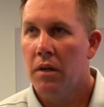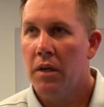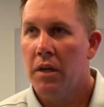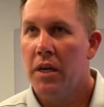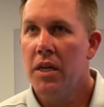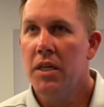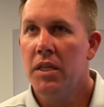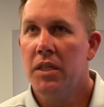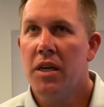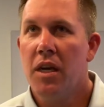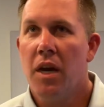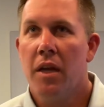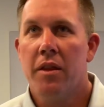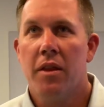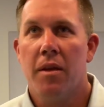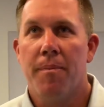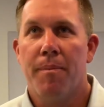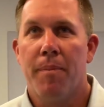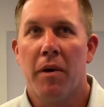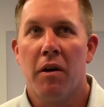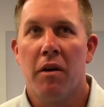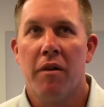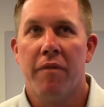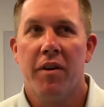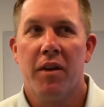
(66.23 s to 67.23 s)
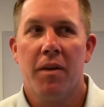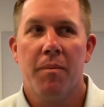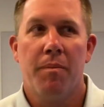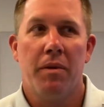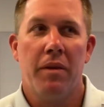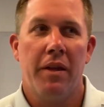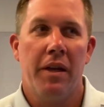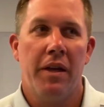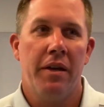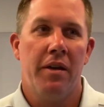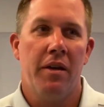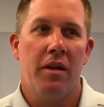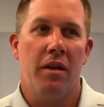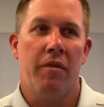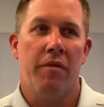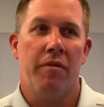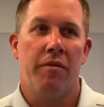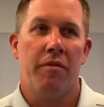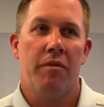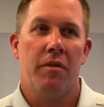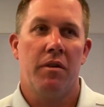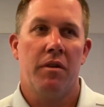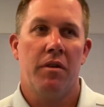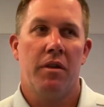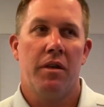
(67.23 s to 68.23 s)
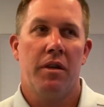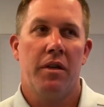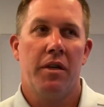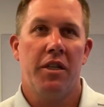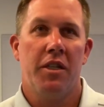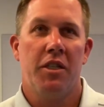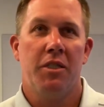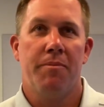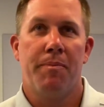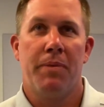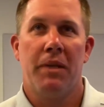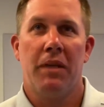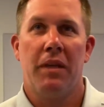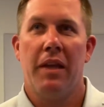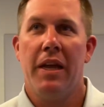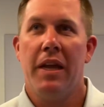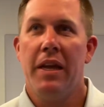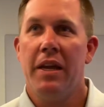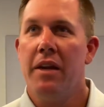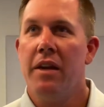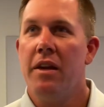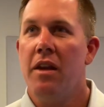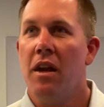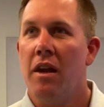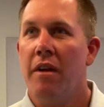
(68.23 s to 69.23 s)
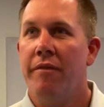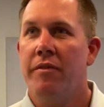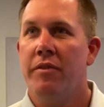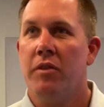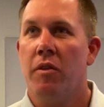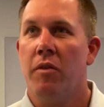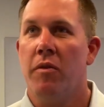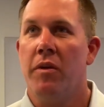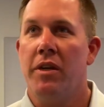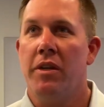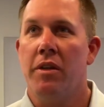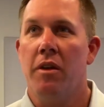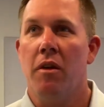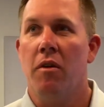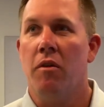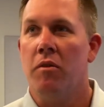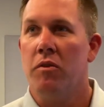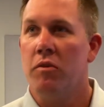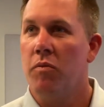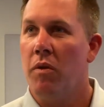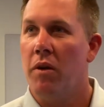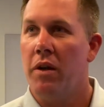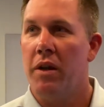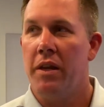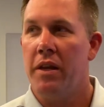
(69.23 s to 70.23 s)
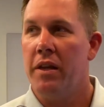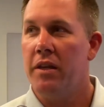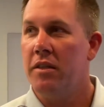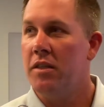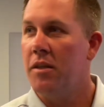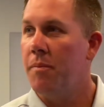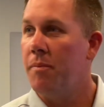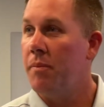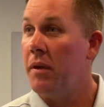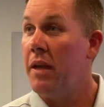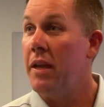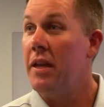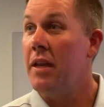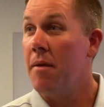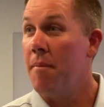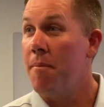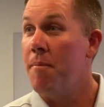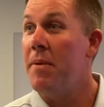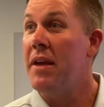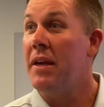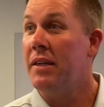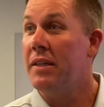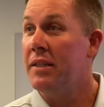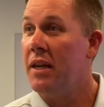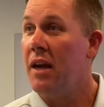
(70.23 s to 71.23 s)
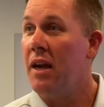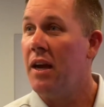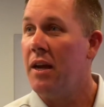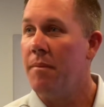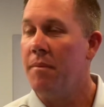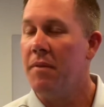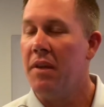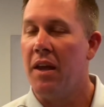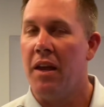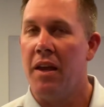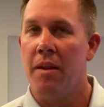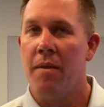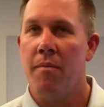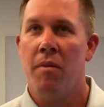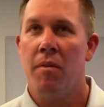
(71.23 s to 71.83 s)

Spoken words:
He's got the perfect blend of, he's played enough so he knows what it is to play in a big time game.